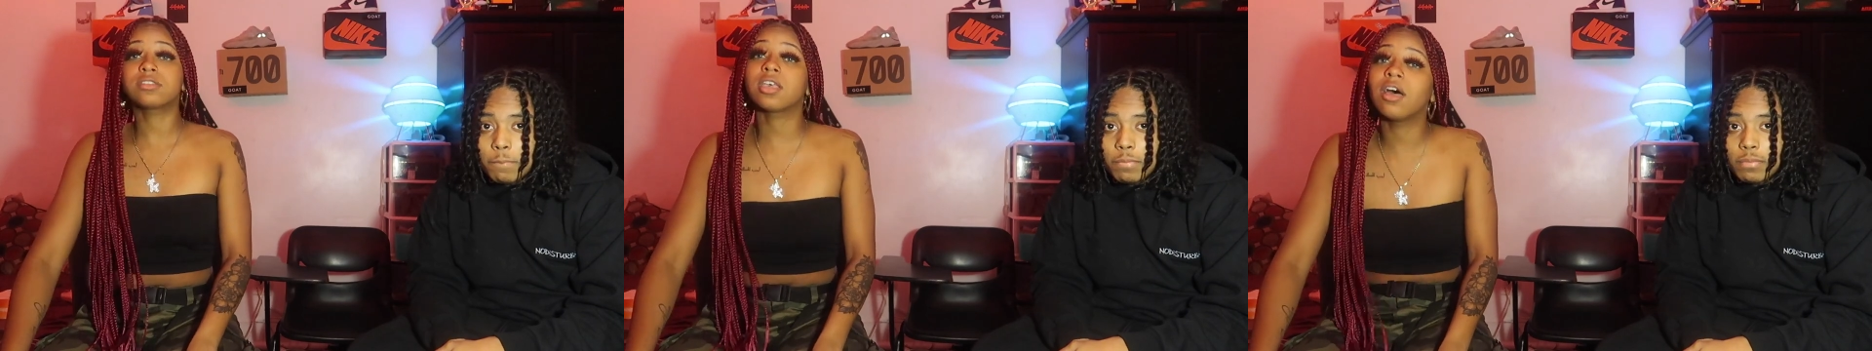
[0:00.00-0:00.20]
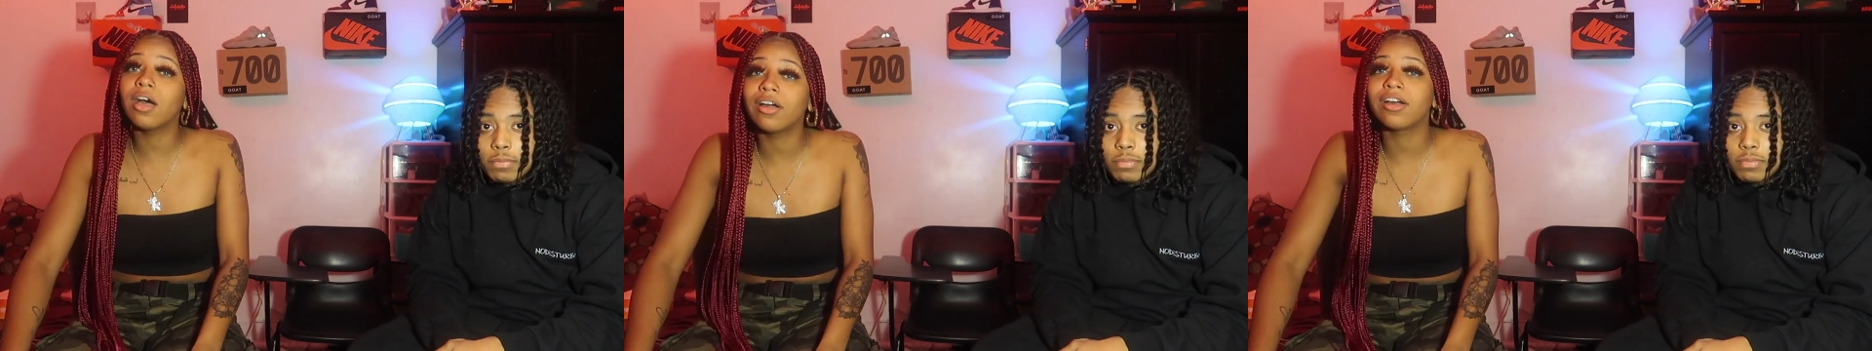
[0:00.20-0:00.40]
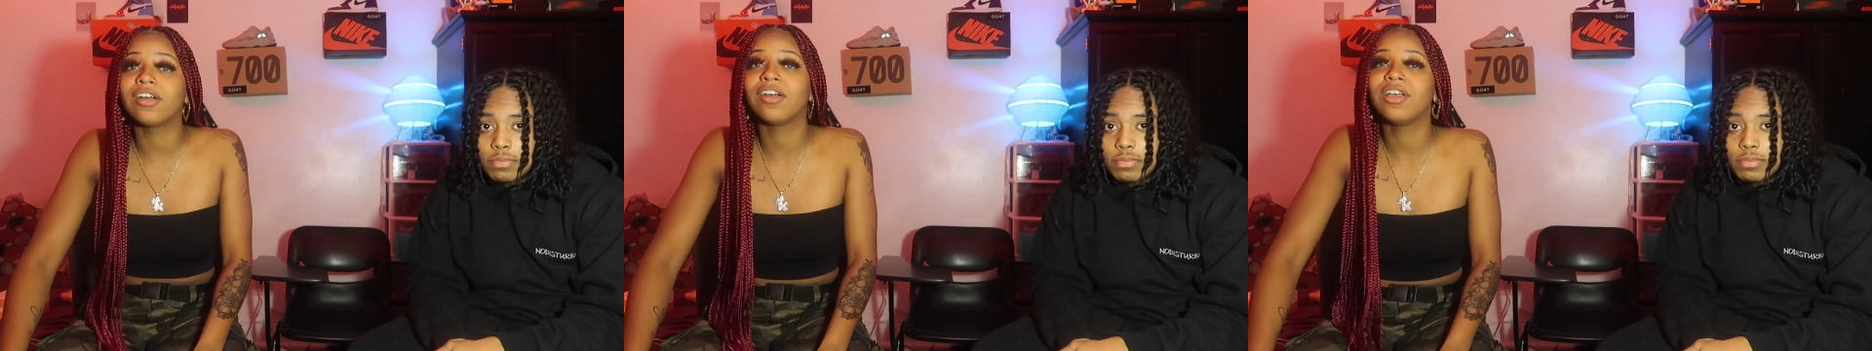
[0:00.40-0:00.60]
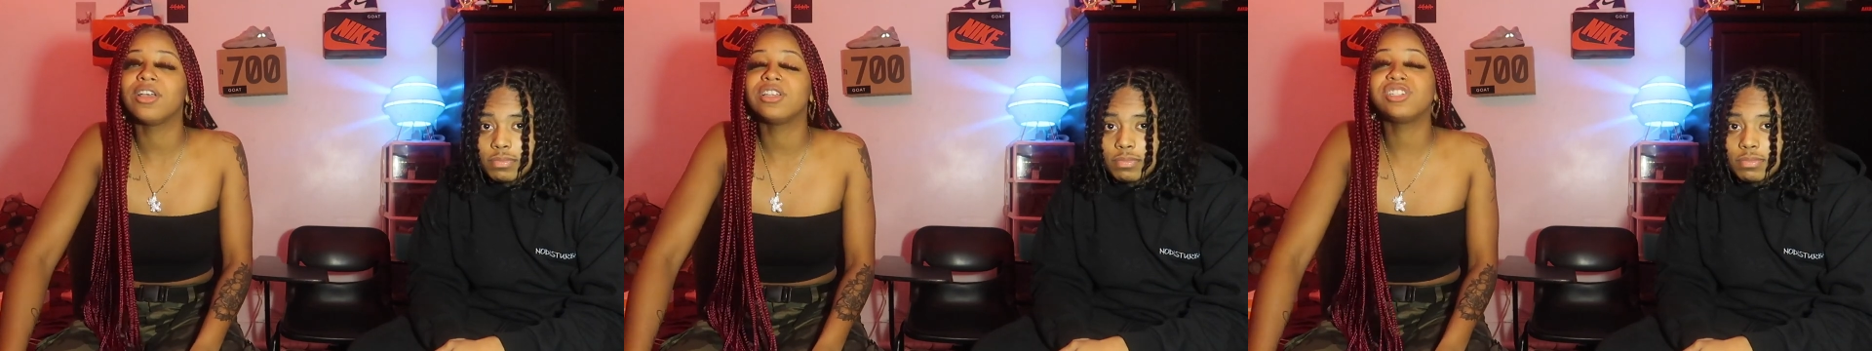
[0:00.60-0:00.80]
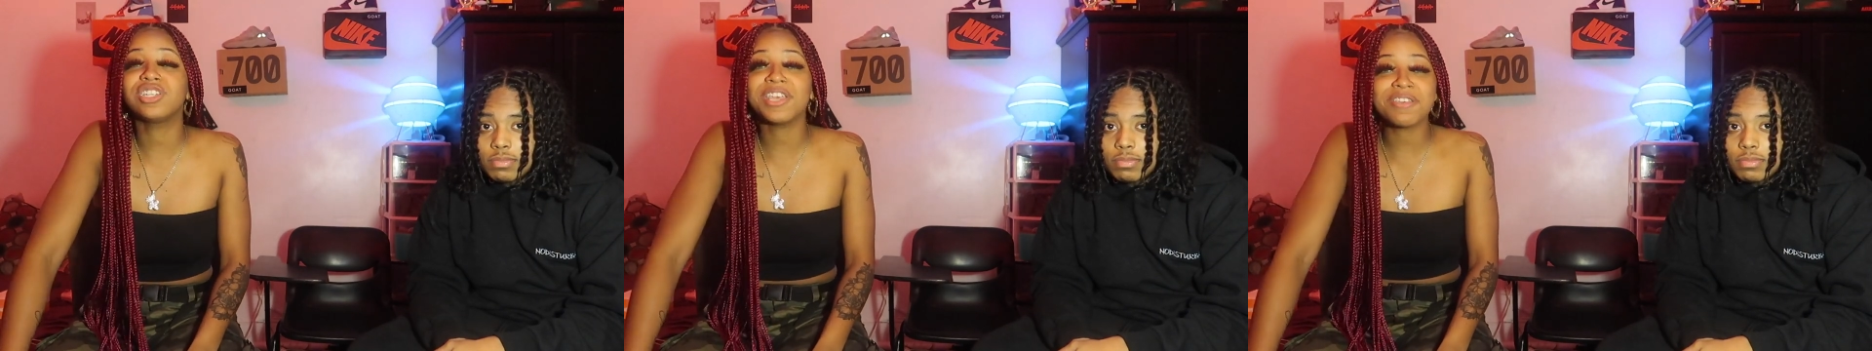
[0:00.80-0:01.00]
Speaker 1: Tuh,
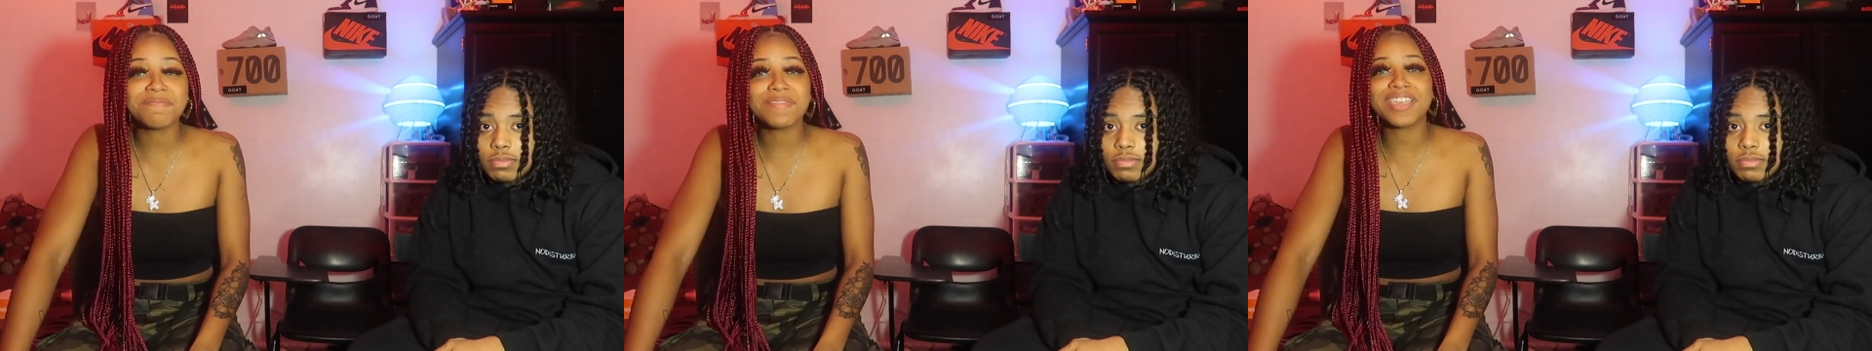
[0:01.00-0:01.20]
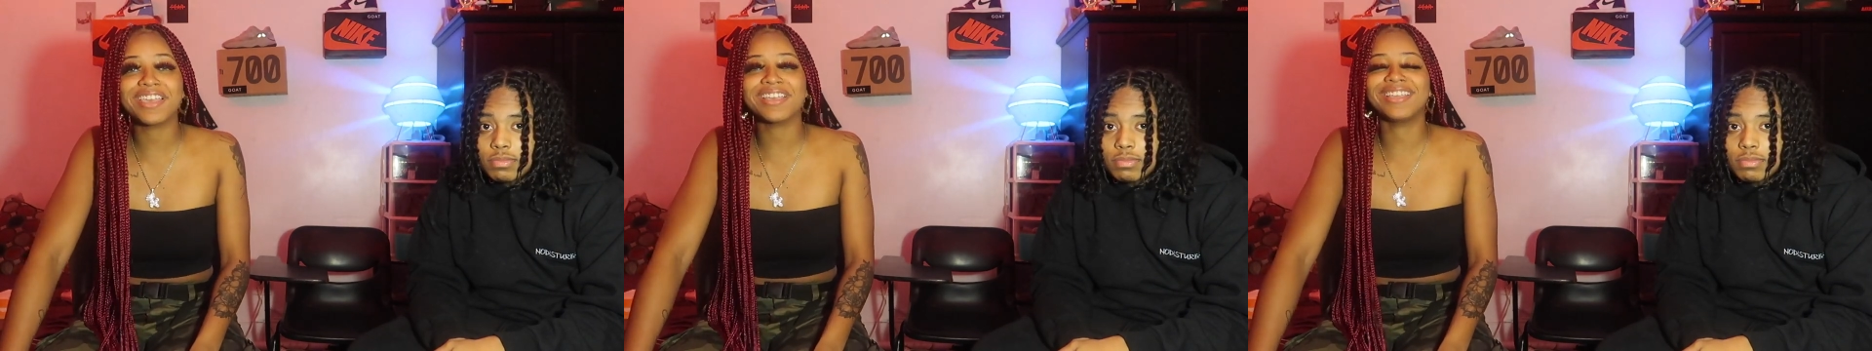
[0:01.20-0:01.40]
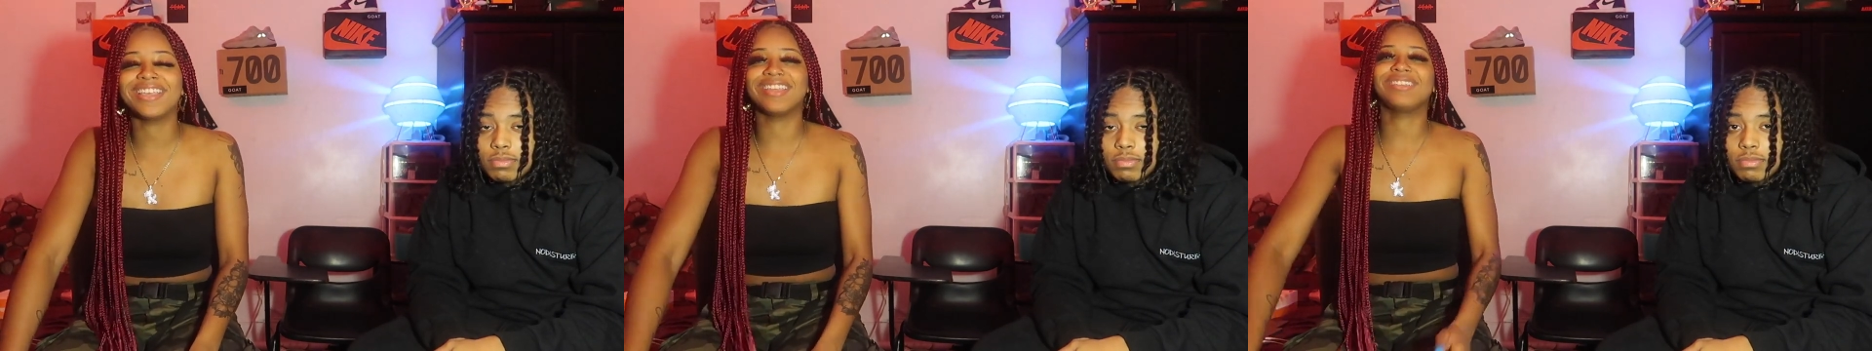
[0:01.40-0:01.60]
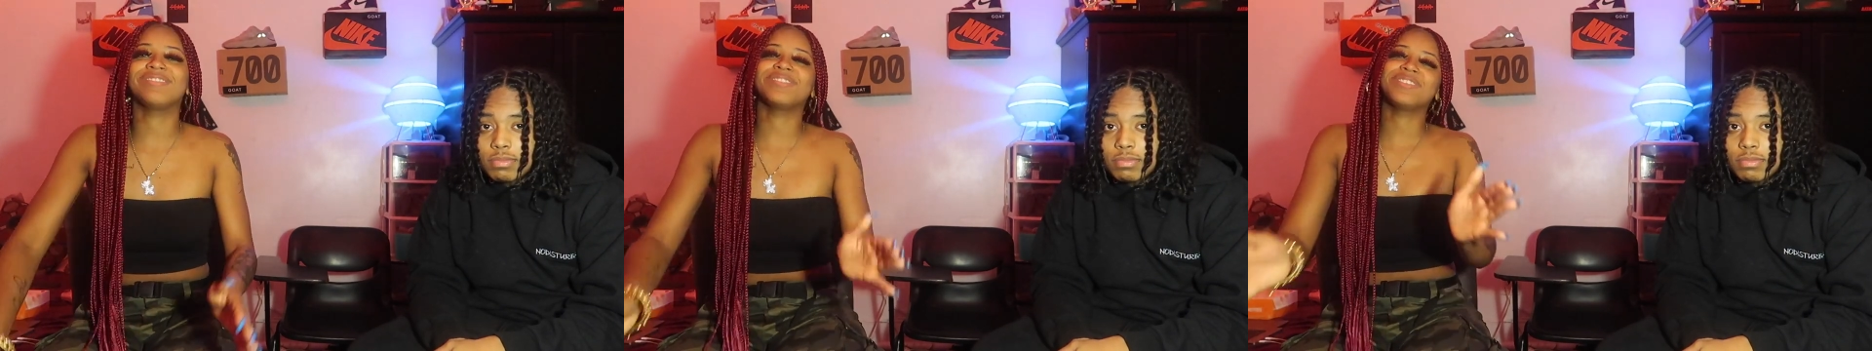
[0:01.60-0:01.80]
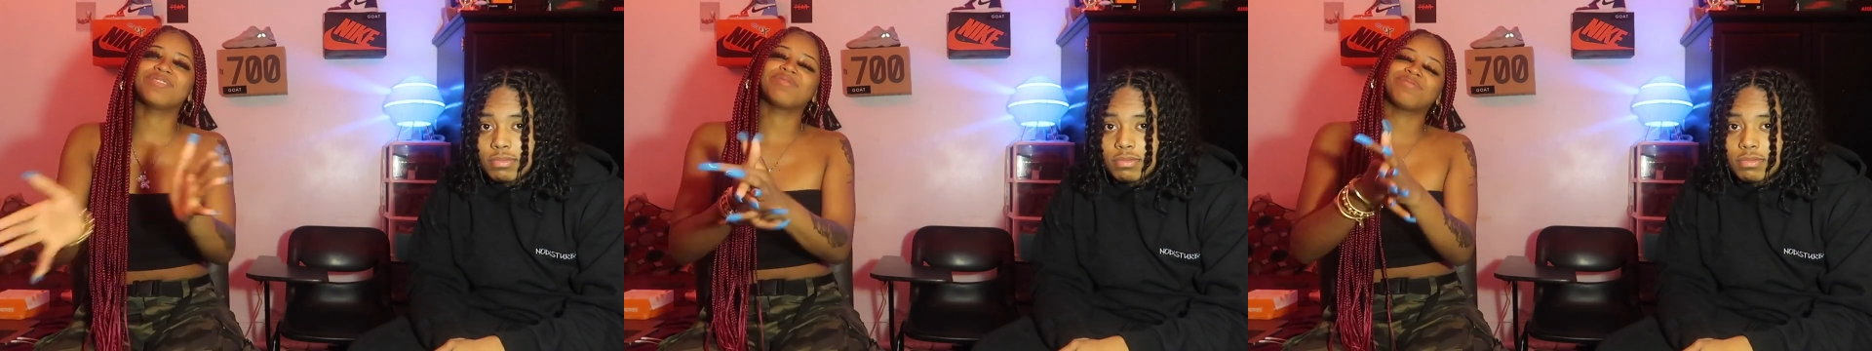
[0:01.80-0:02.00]
share me
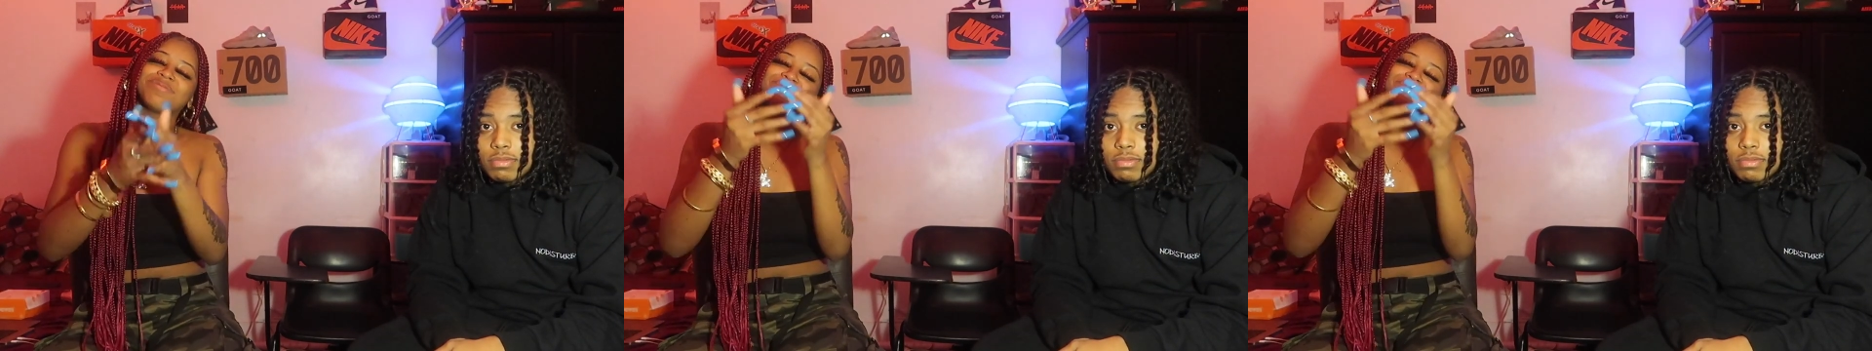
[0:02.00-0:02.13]
again.